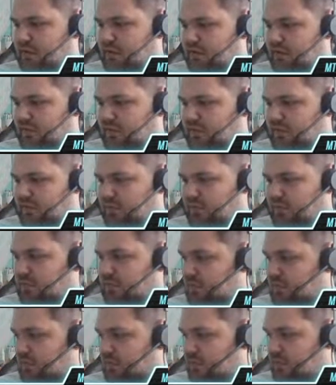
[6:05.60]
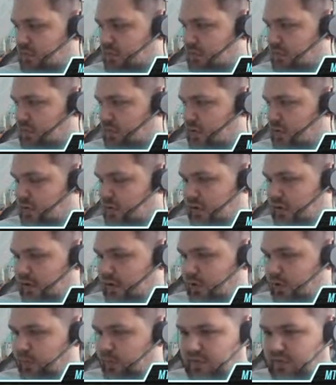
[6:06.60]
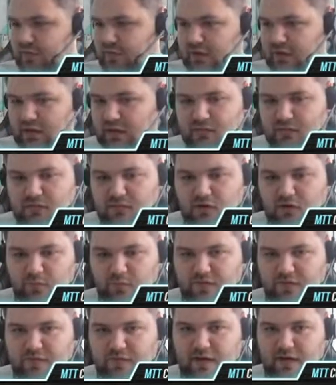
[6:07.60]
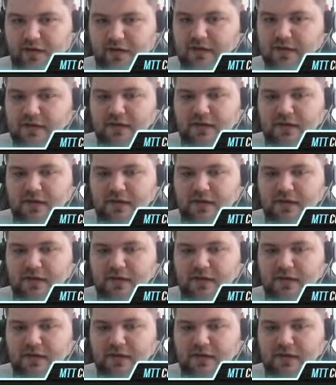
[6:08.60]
So I hope it's fine.